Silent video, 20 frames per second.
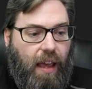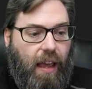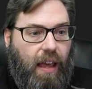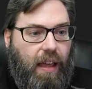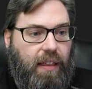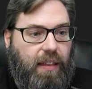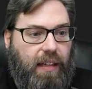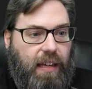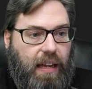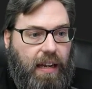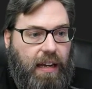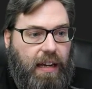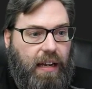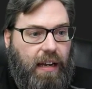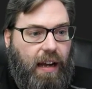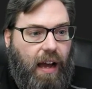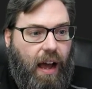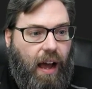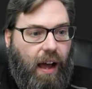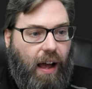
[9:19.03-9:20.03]
The
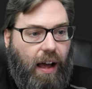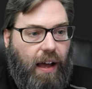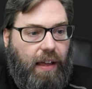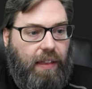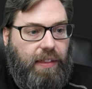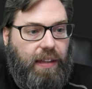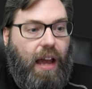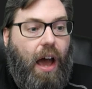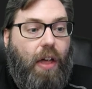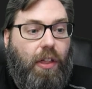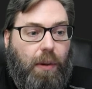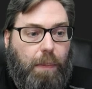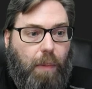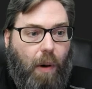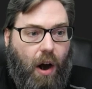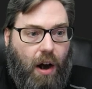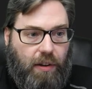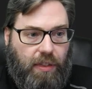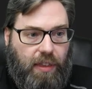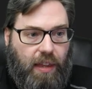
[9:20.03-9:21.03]
other
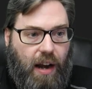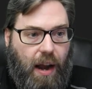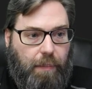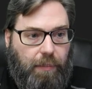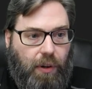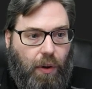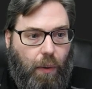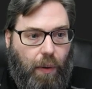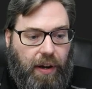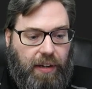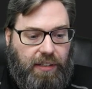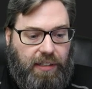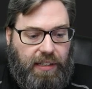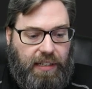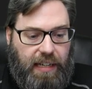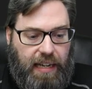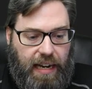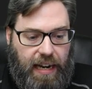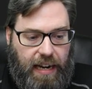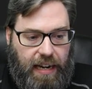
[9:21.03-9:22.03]
part that I'm going to
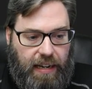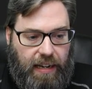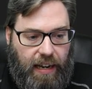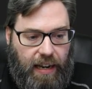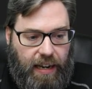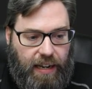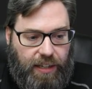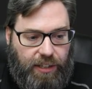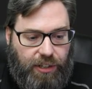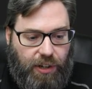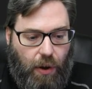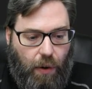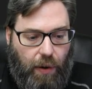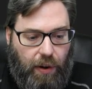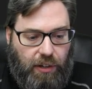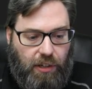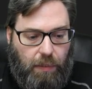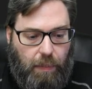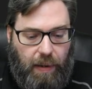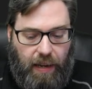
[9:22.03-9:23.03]
need is
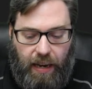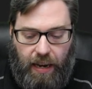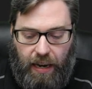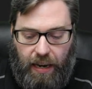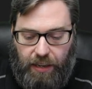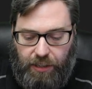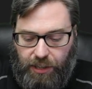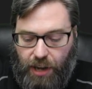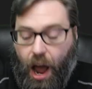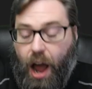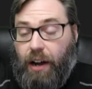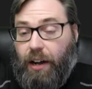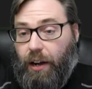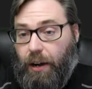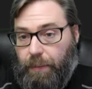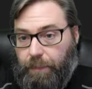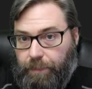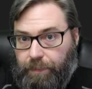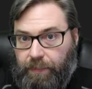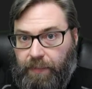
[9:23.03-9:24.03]
going to be Docker.
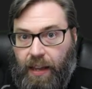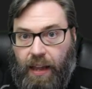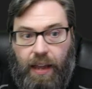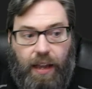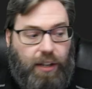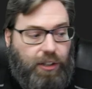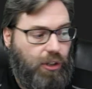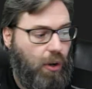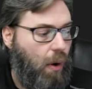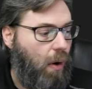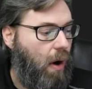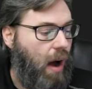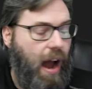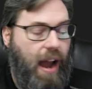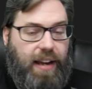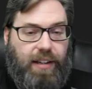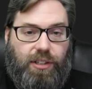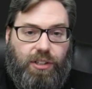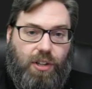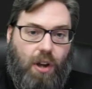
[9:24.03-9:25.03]
So I
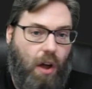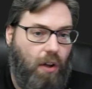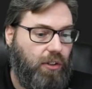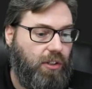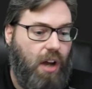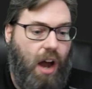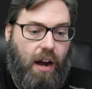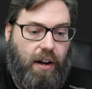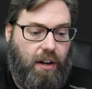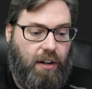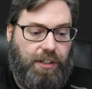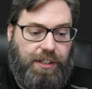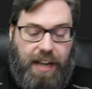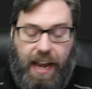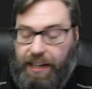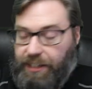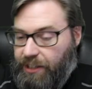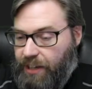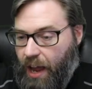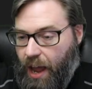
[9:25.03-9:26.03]
installed Docker
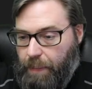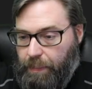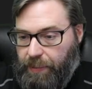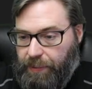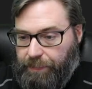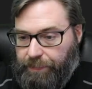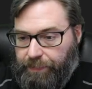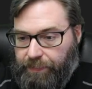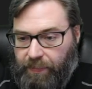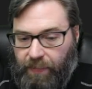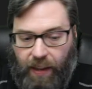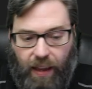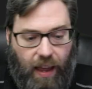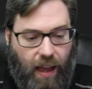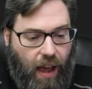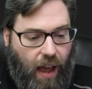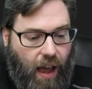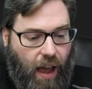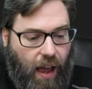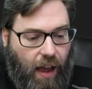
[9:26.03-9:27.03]
Desktop.
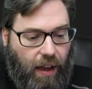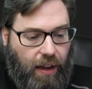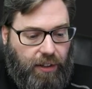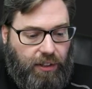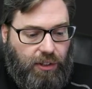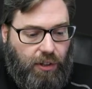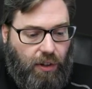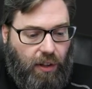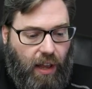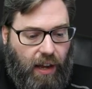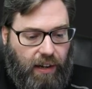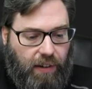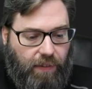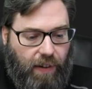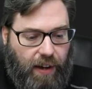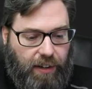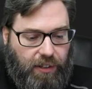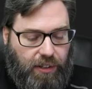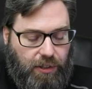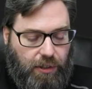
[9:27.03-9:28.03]
So like if
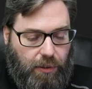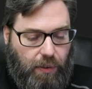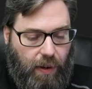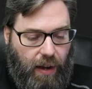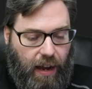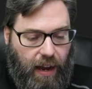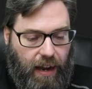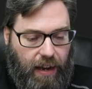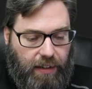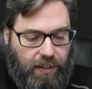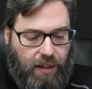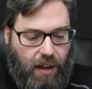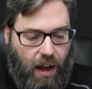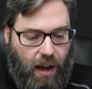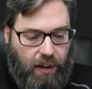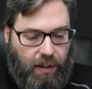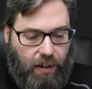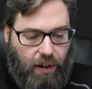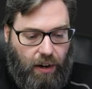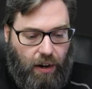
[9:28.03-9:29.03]
I do a
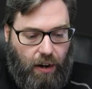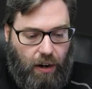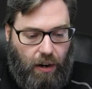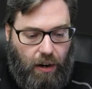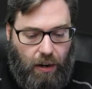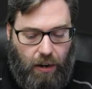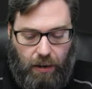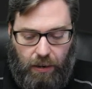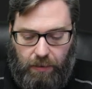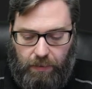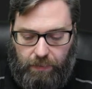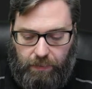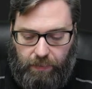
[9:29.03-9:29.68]
Docker